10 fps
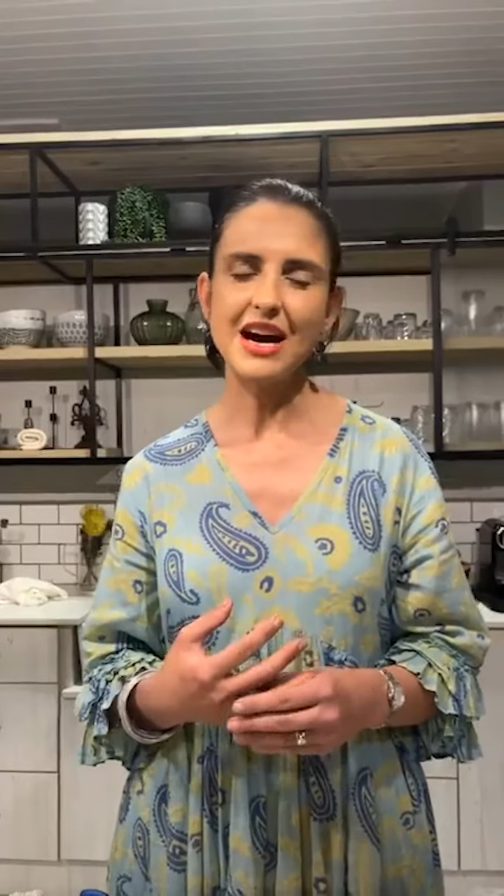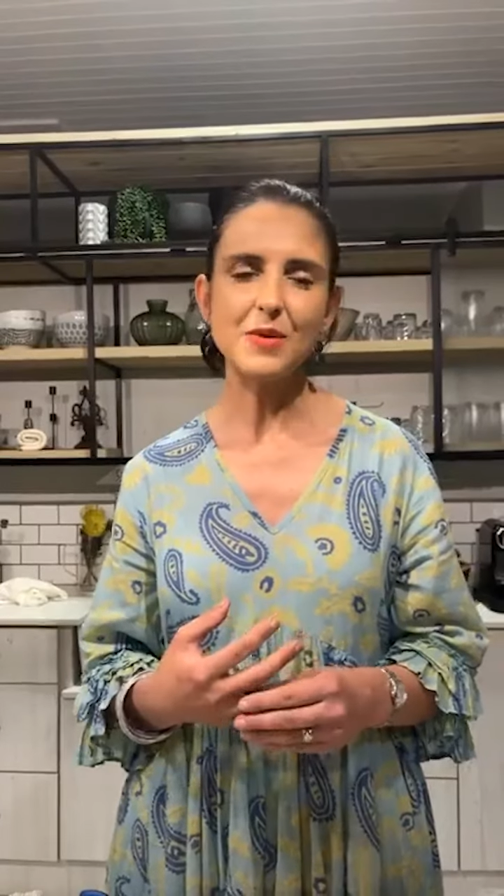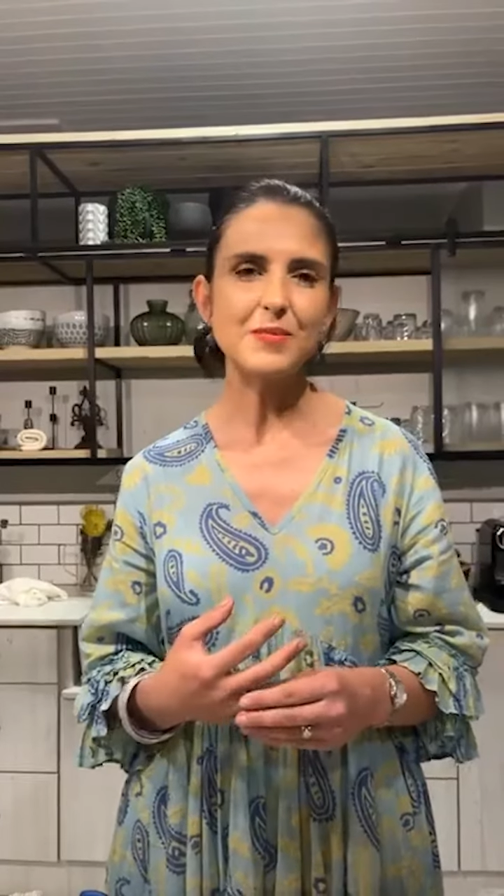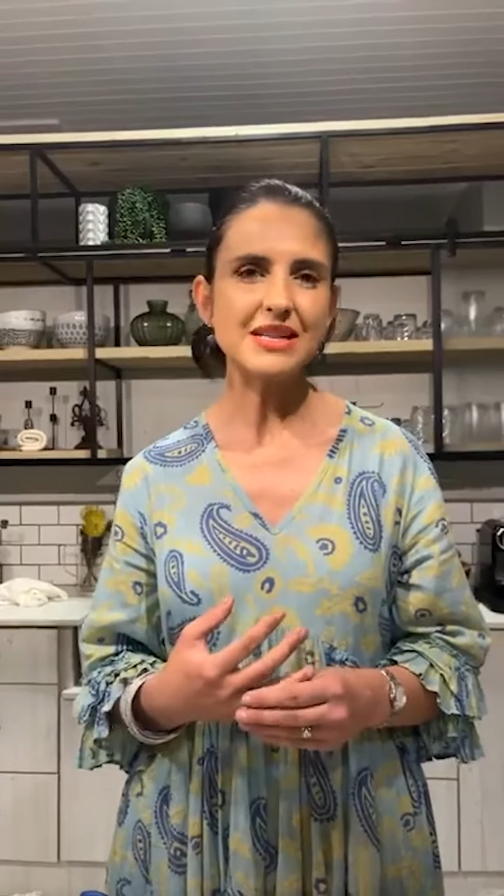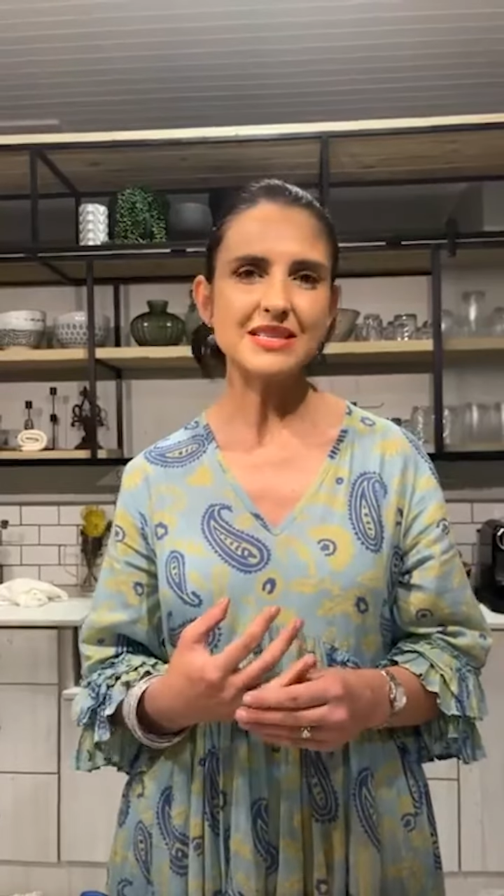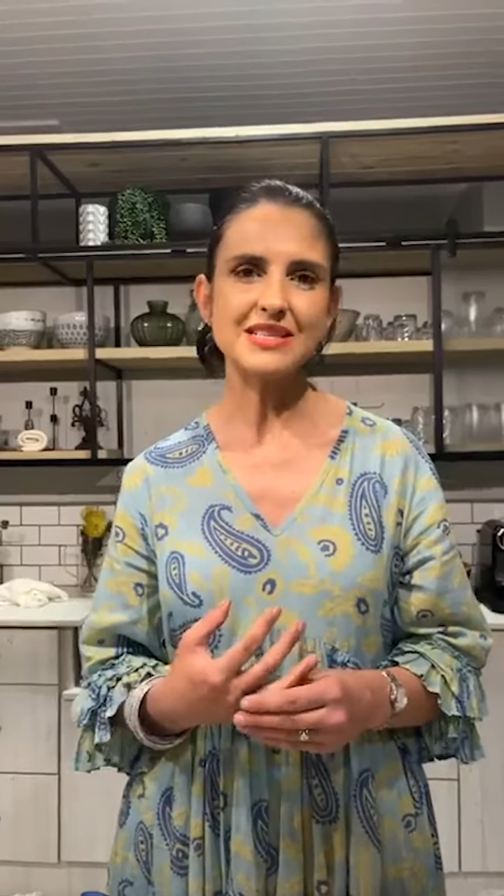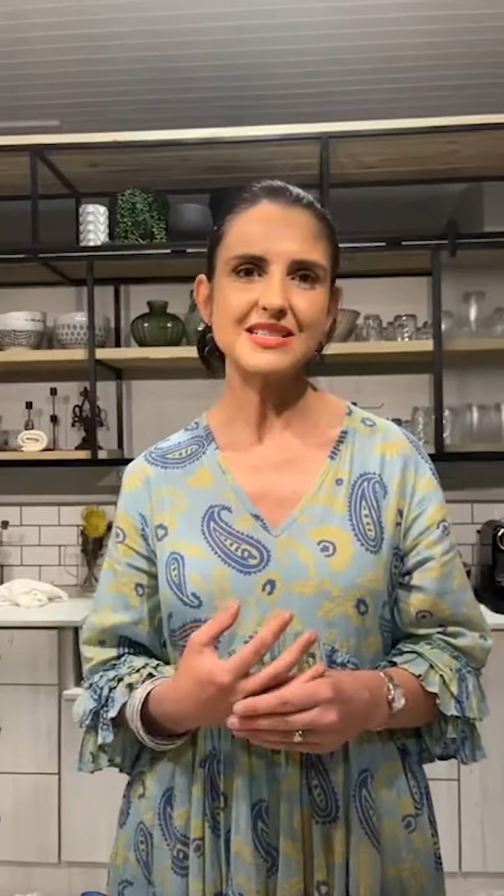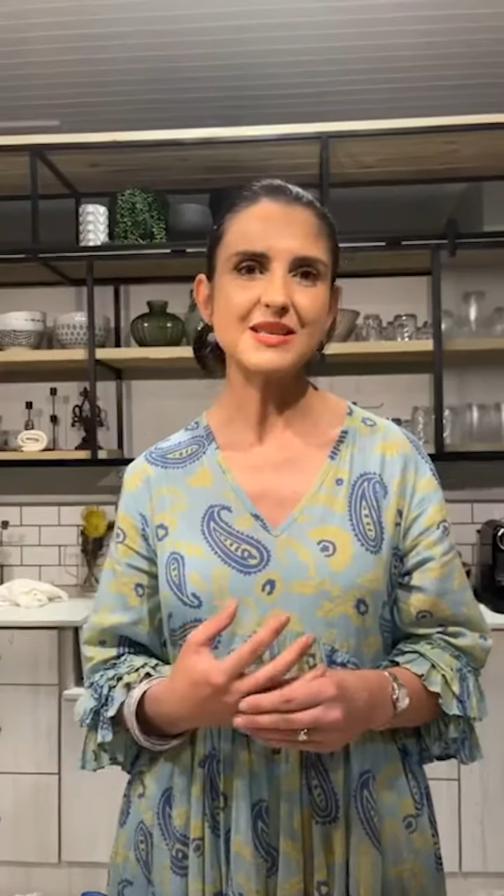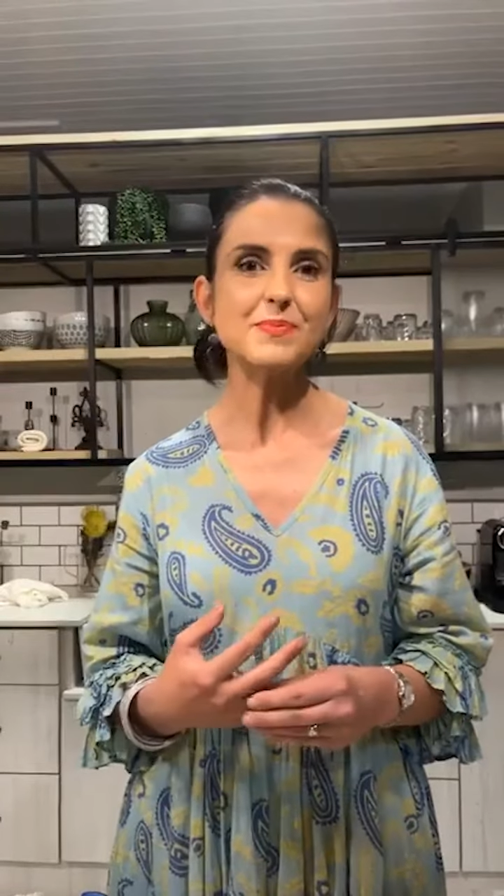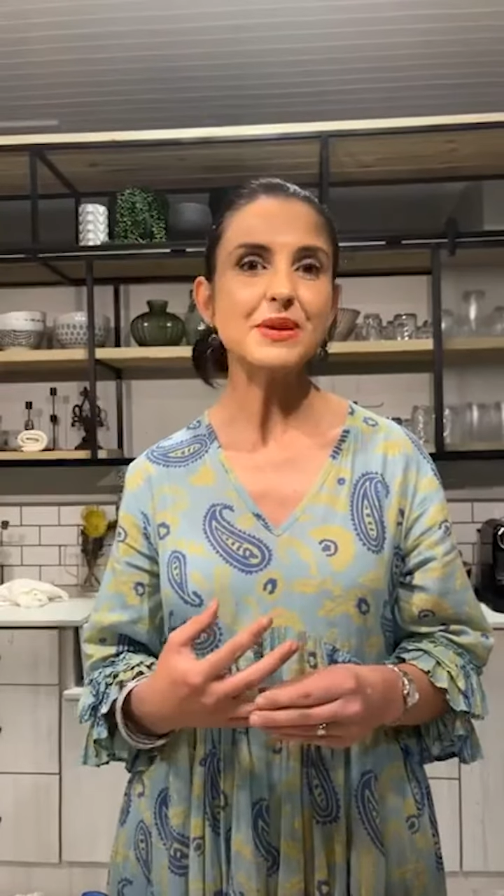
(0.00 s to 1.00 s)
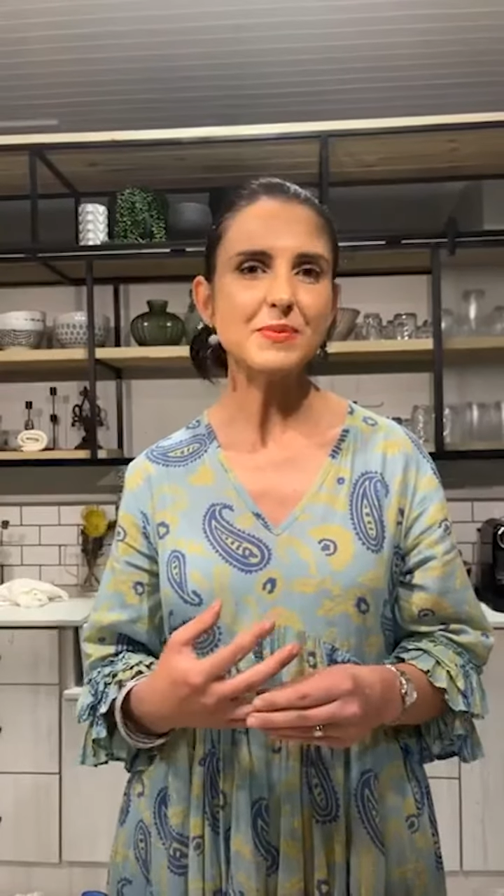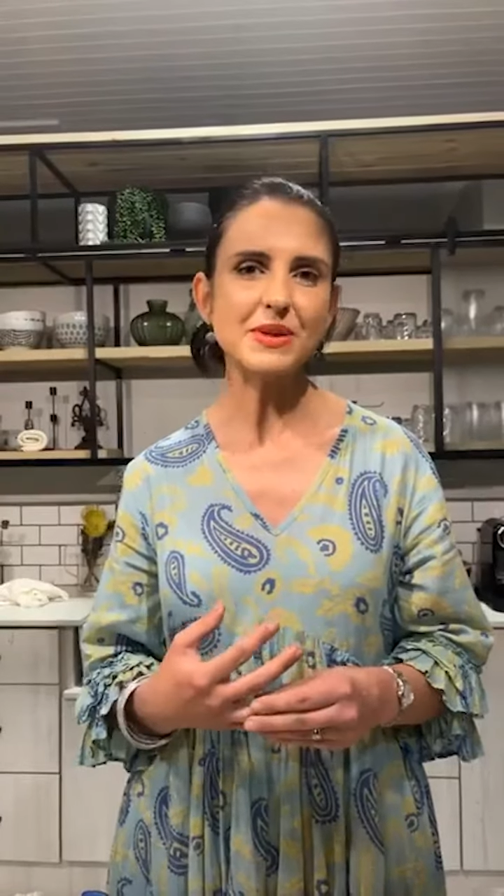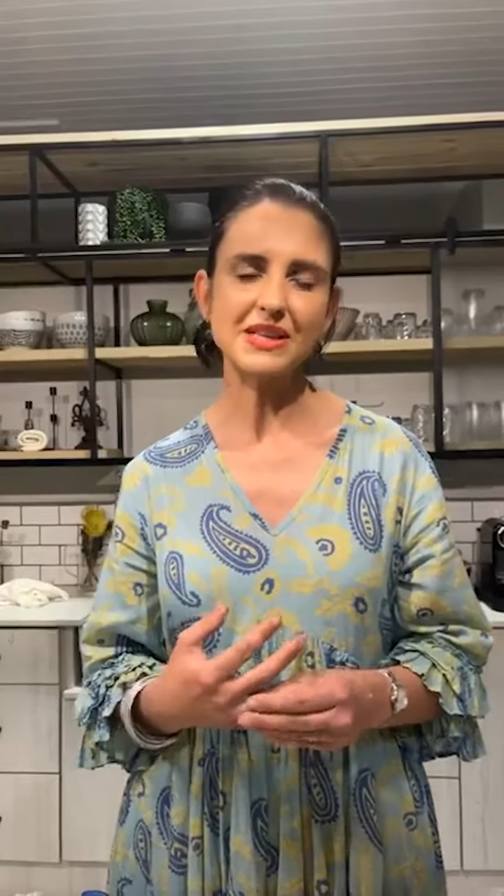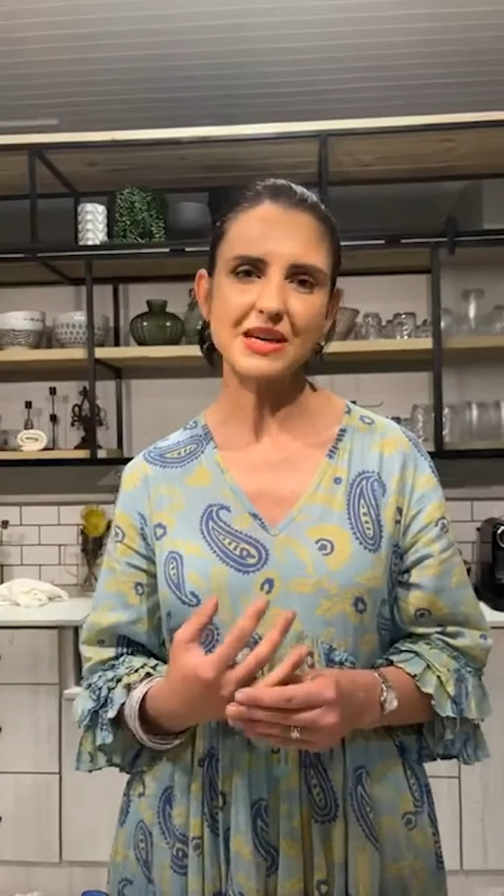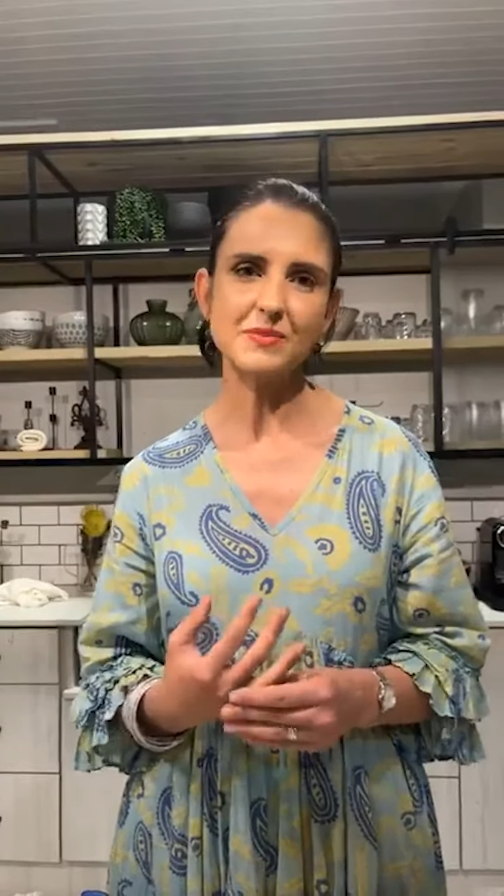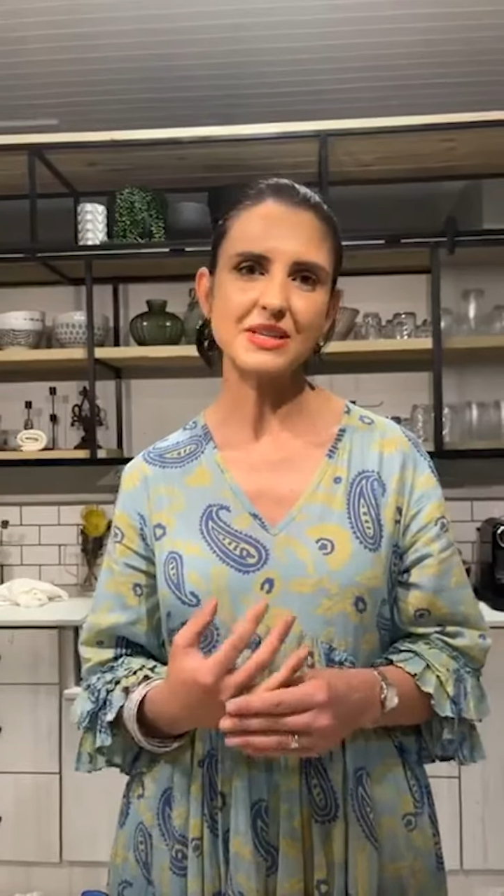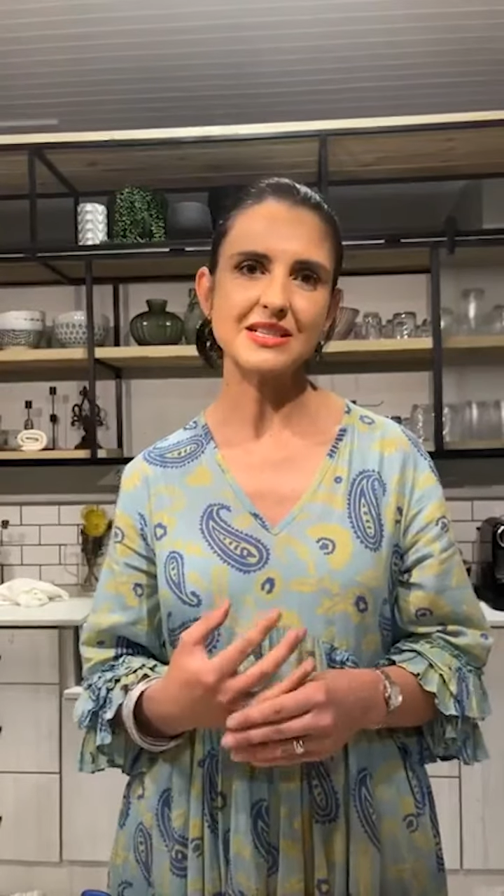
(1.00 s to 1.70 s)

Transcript: our business, the people in our